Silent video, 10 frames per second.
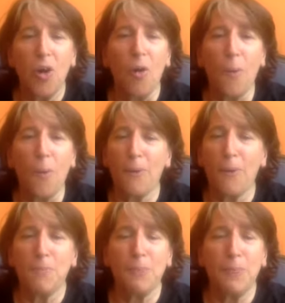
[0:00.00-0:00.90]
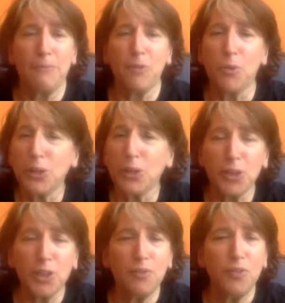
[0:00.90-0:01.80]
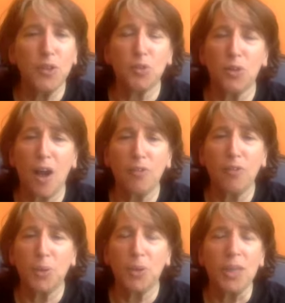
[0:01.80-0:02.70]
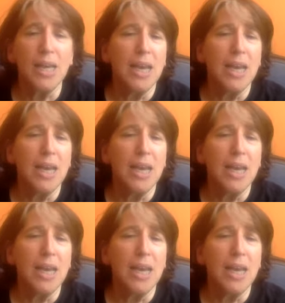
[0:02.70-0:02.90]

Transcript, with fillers: or if you're a little confused or uncomfortable,